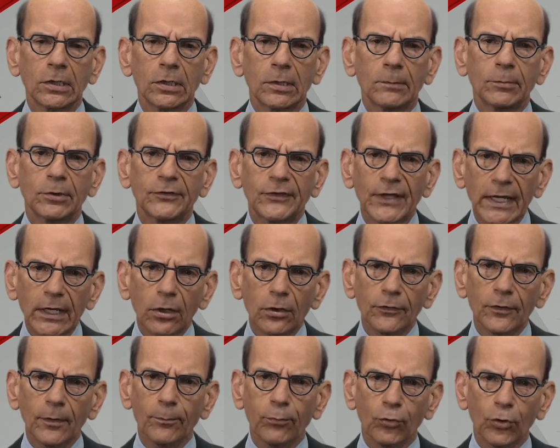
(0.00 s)
But they are
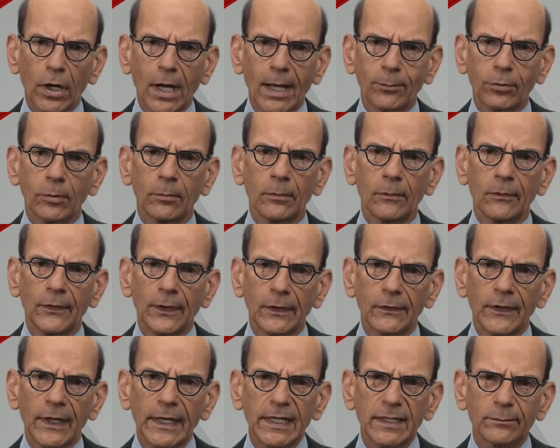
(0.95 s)
the problem.
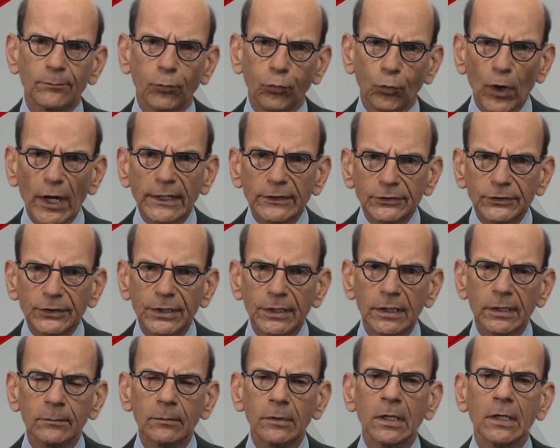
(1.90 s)
They embraced
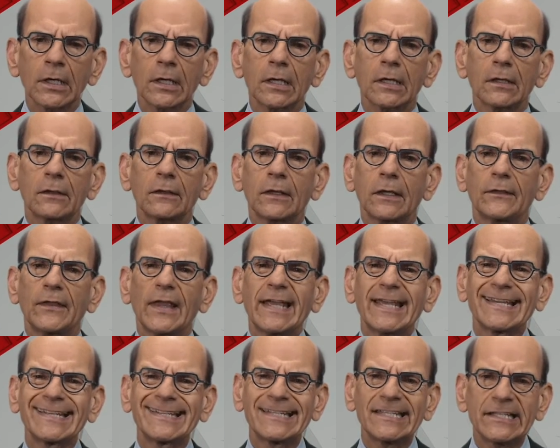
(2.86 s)
him, they
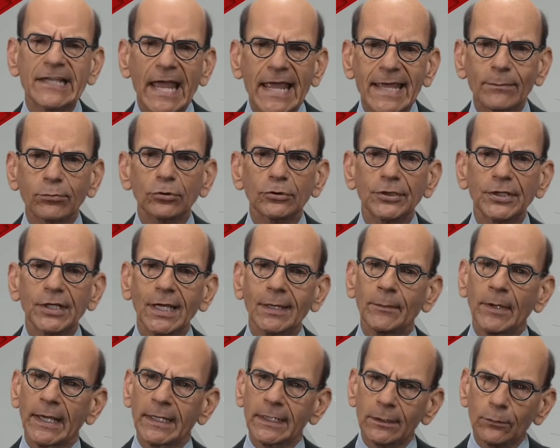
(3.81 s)
enabled
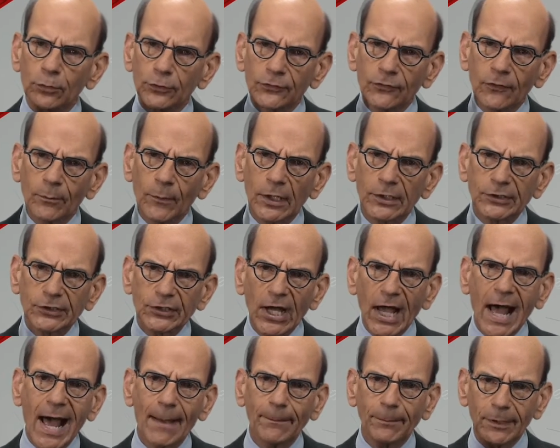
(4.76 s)
him, and it was from the
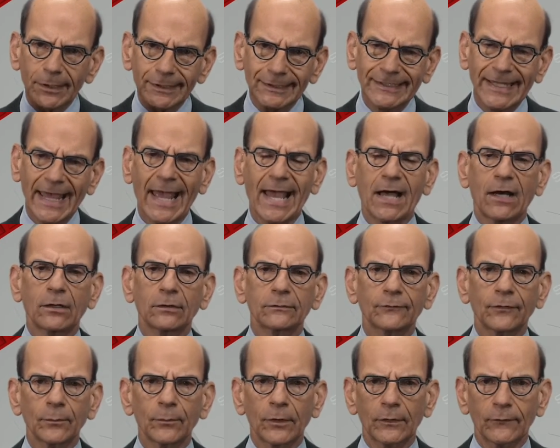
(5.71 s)
top down,
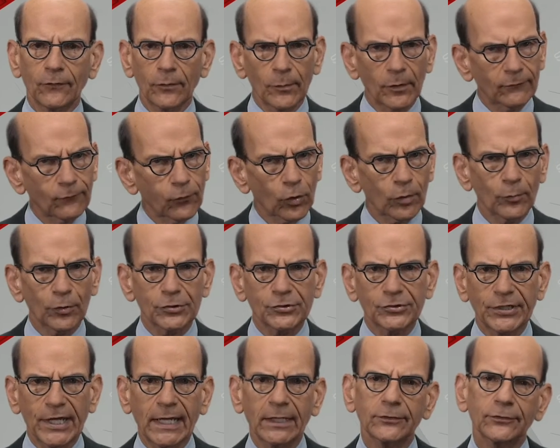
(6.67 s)
from the former
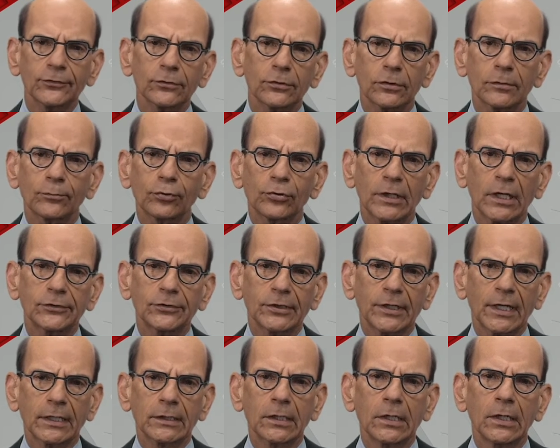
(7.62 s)
chancellor and
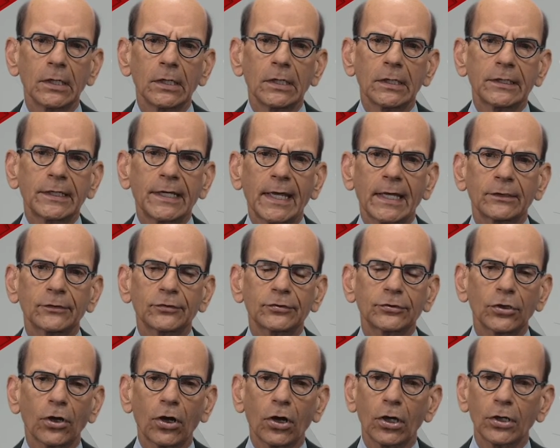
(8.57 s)
president, Ken
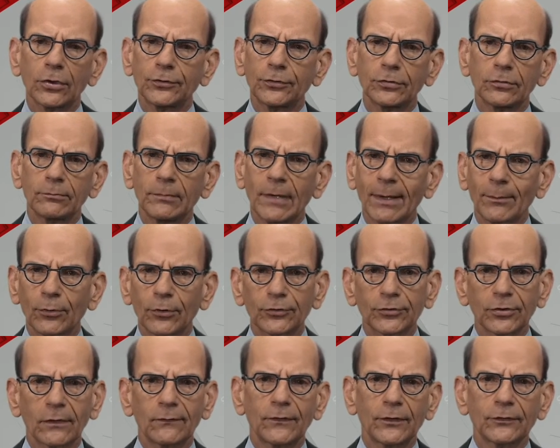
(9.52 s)
Starr, to members
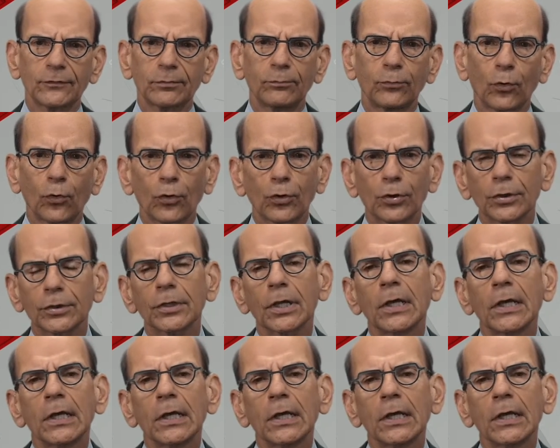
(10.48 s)
of this board,